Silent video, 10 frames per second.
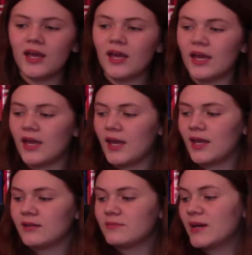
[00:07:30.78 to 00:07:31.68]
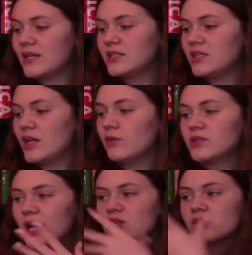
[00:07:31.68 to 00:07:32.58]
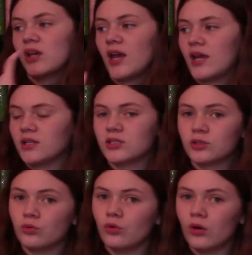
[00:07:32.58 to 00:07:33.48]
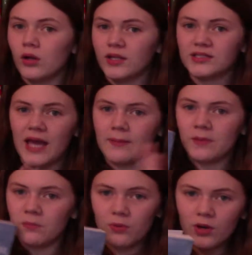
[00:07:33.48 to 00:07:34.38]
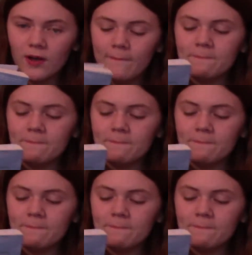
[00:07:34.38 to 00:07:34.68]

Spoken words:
and it was actually a school assignment book,